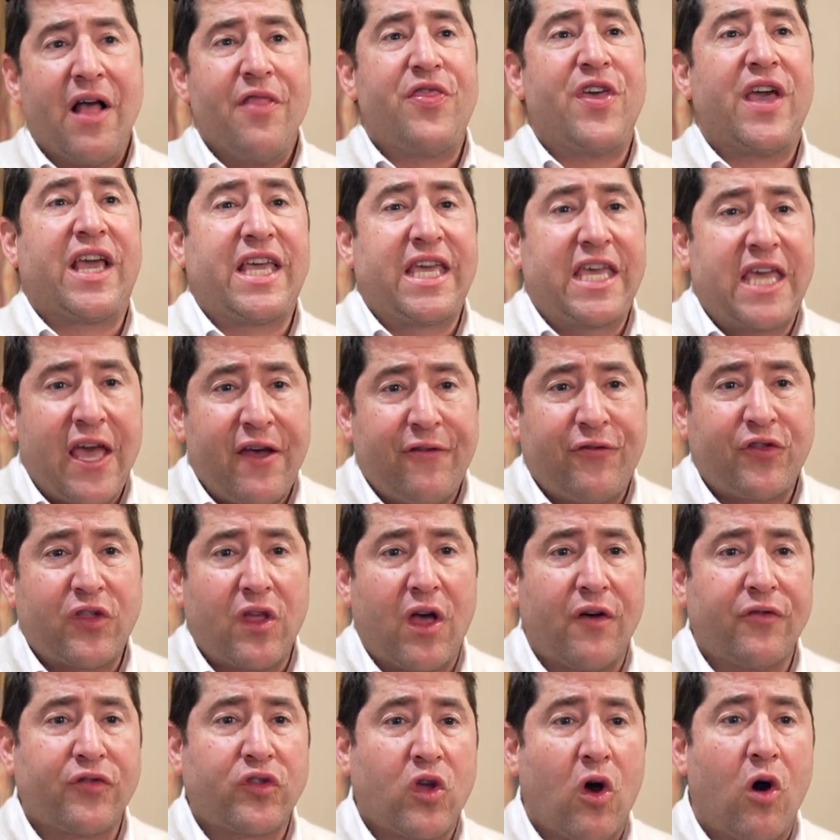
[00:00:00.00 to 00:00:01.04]
The gift
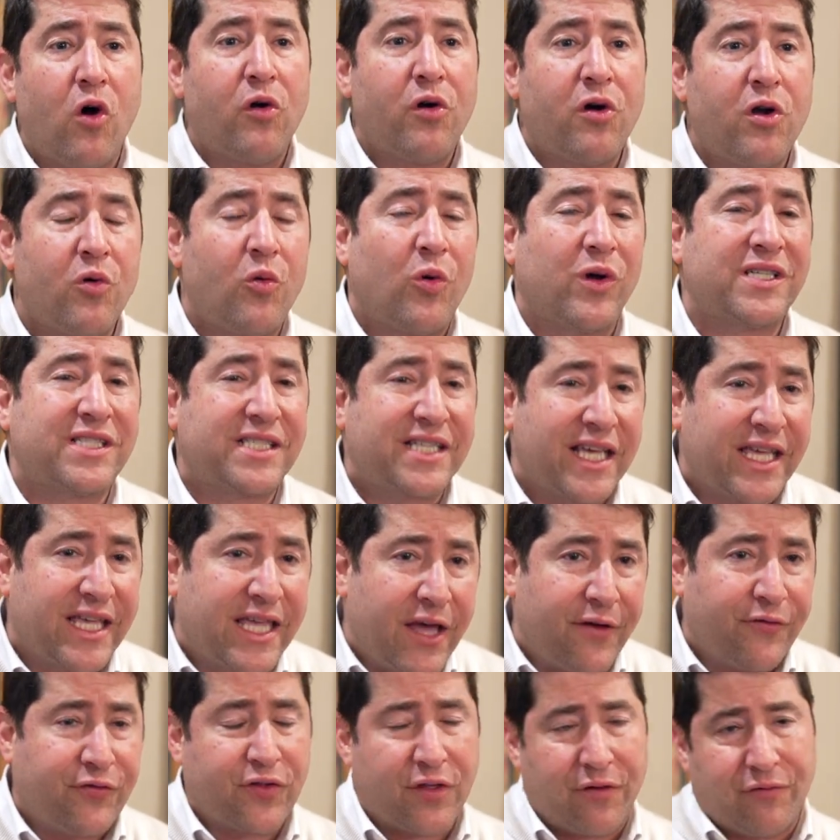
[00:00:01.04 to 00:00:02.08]
of Torah was the
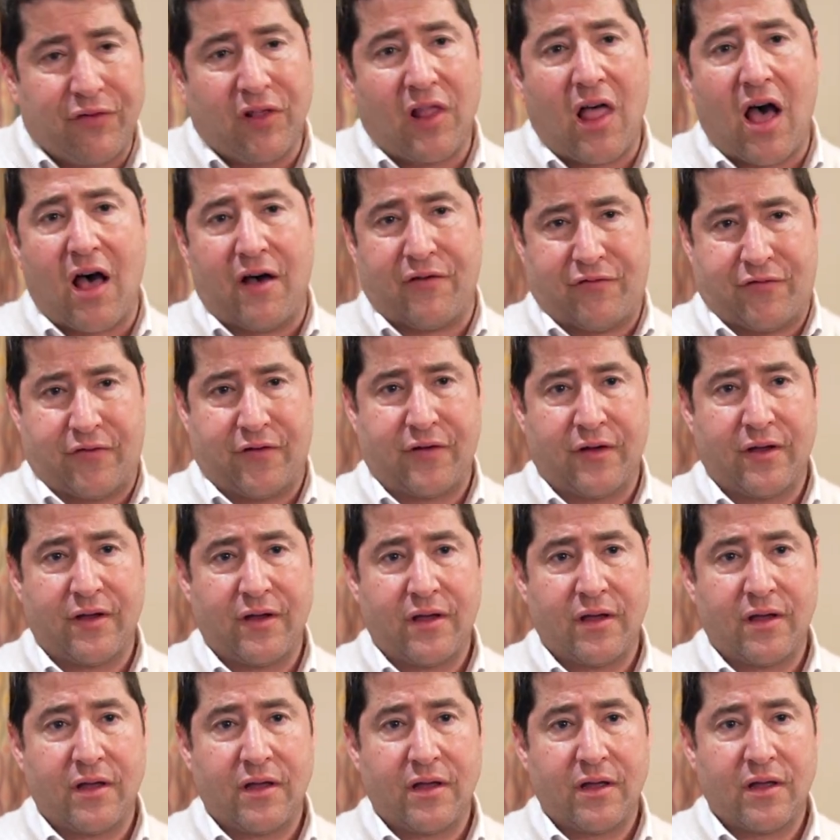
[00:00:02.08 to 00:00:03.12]
gift of love.
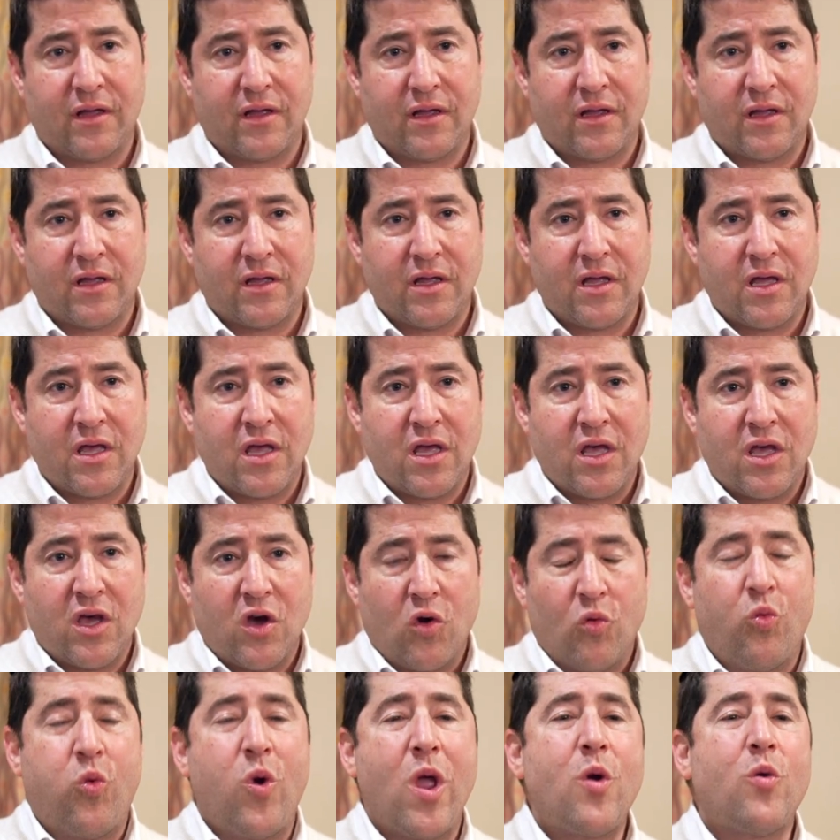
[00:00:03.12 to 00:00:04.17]

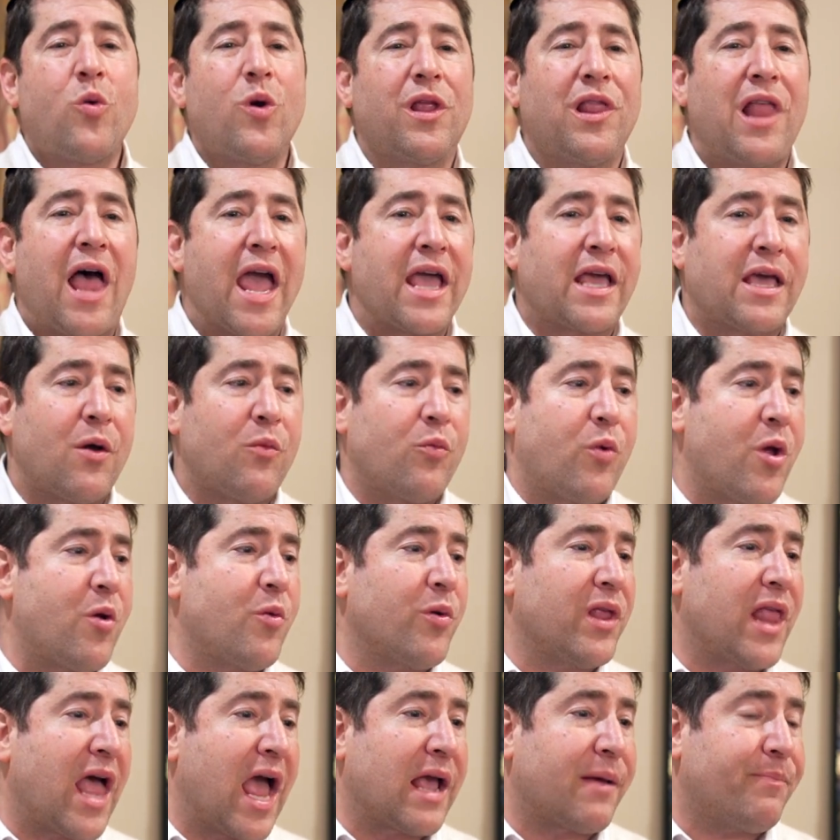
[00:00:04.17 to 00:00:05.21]
We were
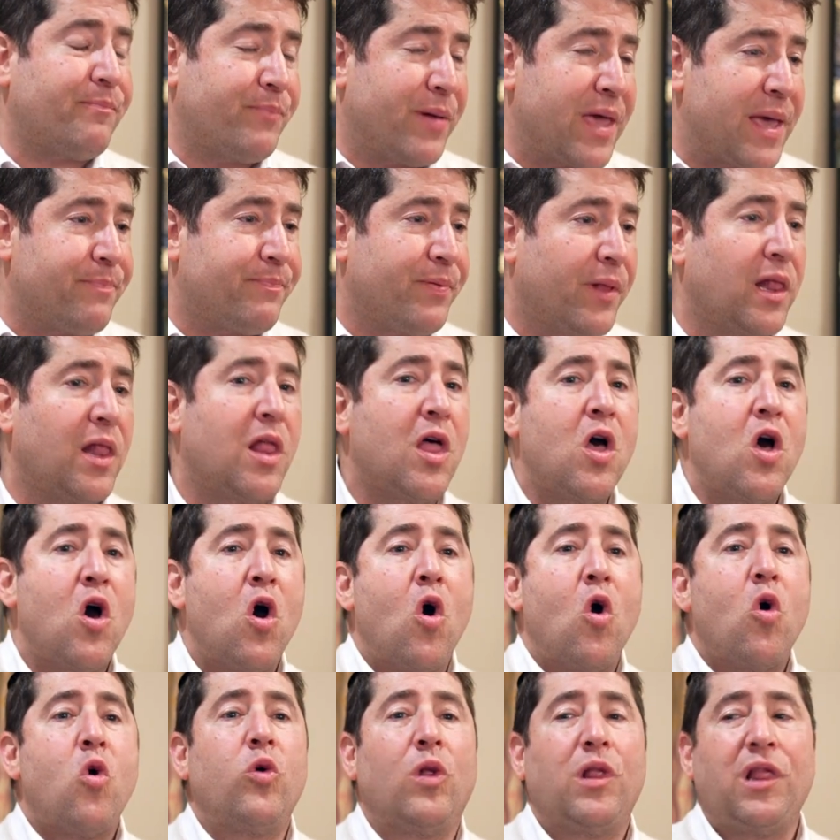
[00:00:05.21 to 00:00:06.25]
like people
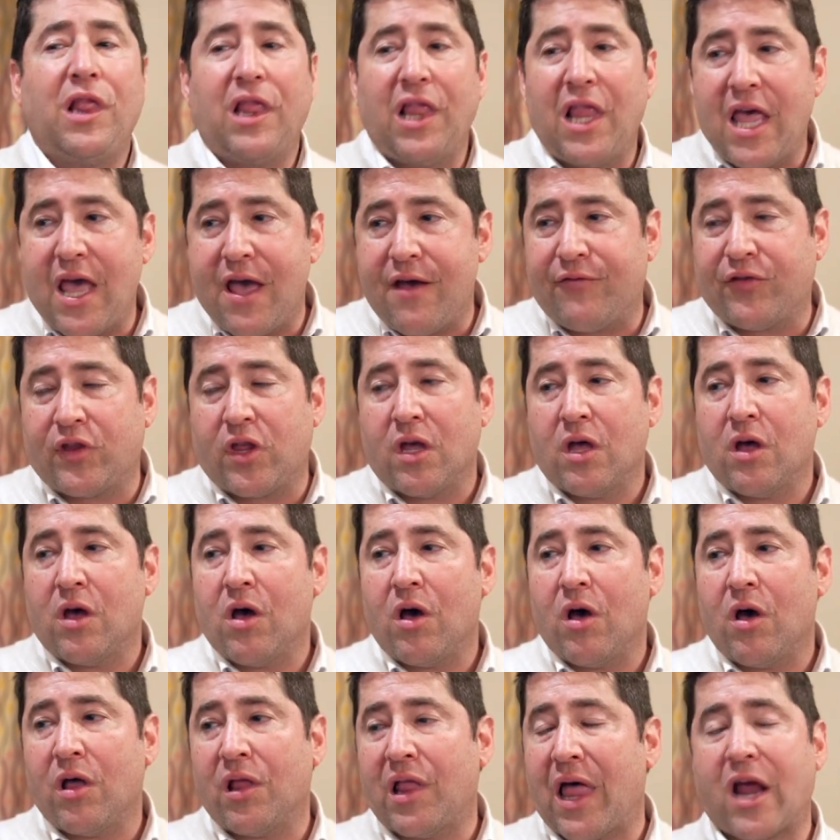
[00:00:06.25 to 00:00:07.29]
who lived
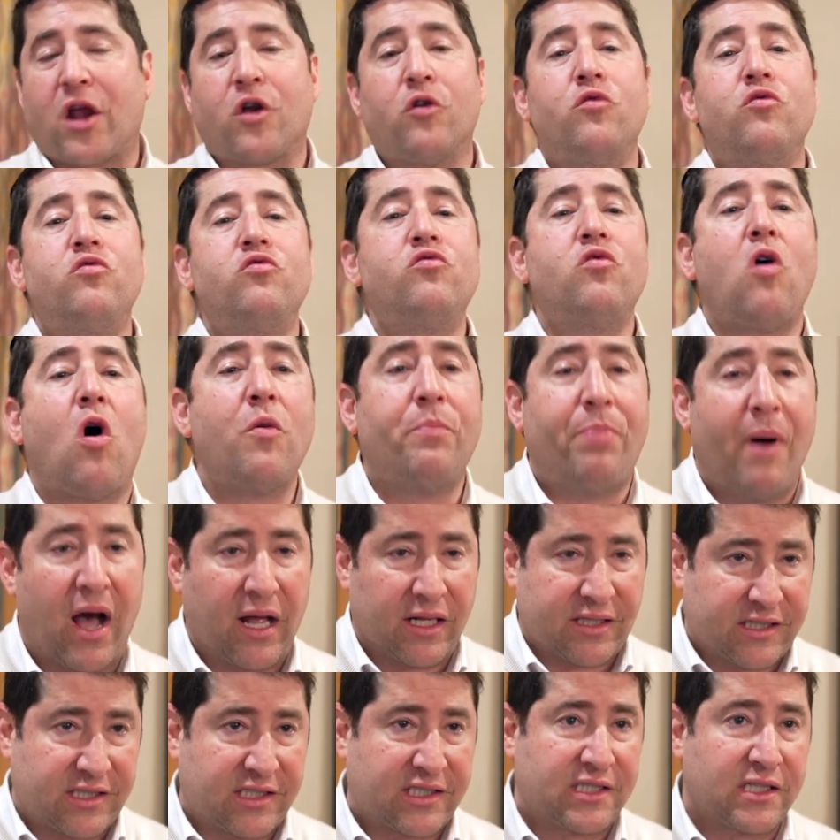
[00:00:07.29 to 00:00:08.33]
like
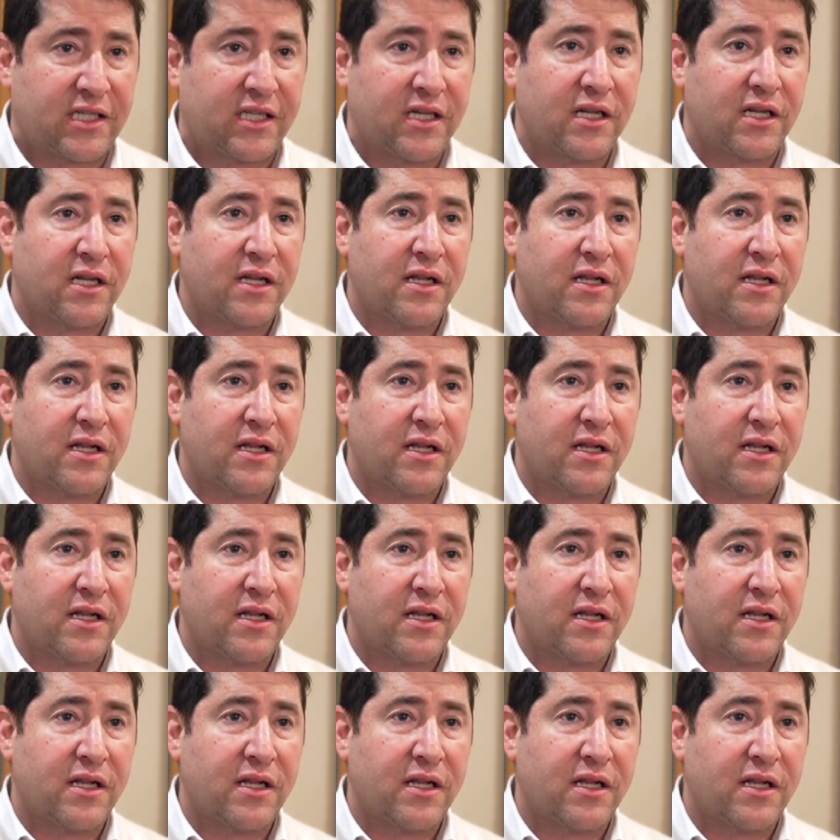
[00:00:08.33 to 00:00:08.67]
robots.